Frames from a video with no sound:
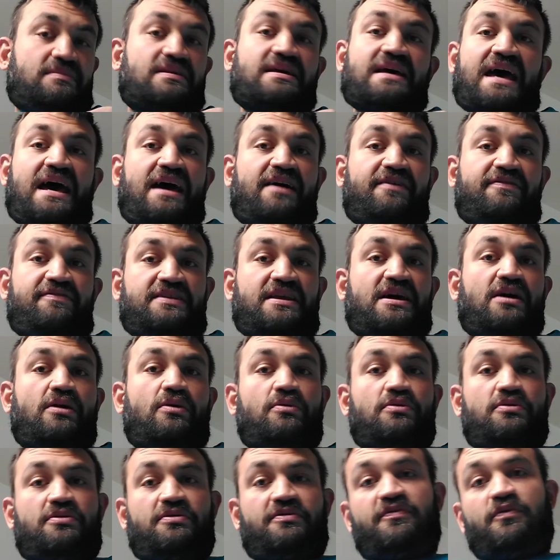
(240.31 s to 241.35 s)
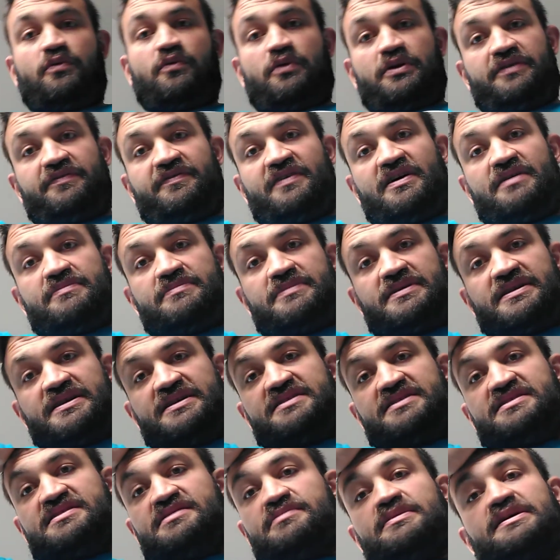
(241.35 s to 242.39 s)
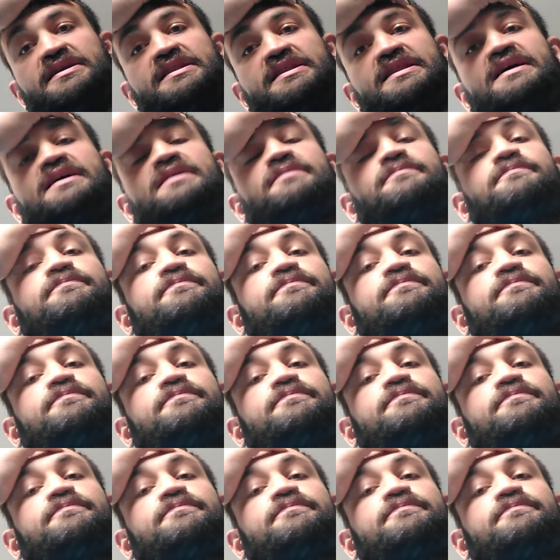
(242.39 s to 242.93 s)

half an hour to 45 minutes, something like that.